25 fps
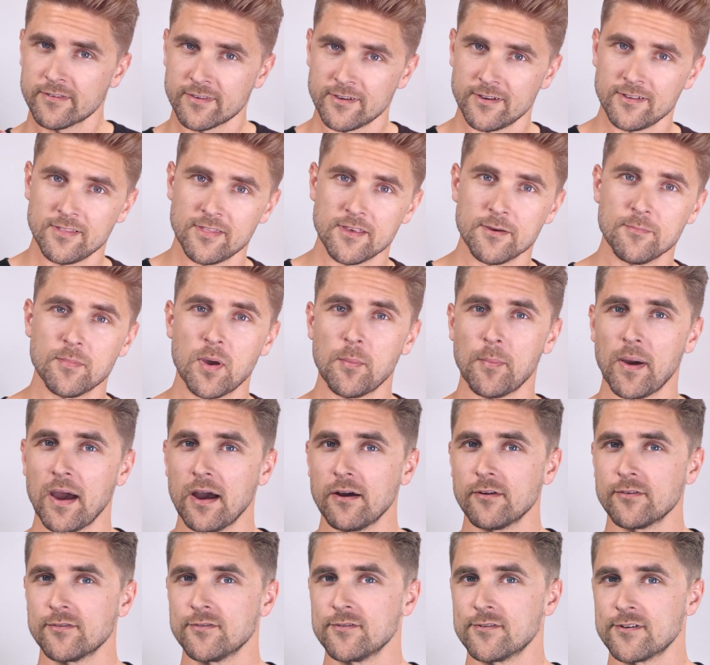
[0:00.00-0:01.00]
Tell them
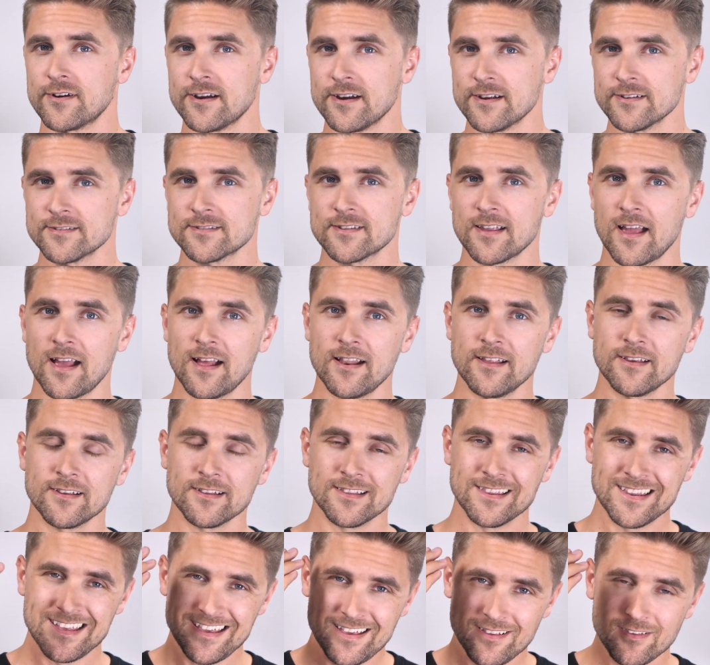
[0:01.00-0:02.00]
about your hairstyling
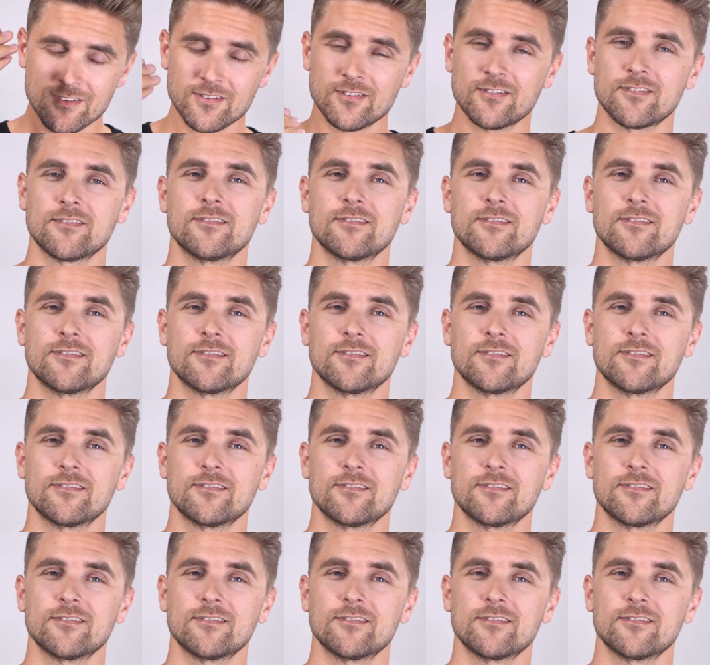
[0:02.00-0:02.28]
needs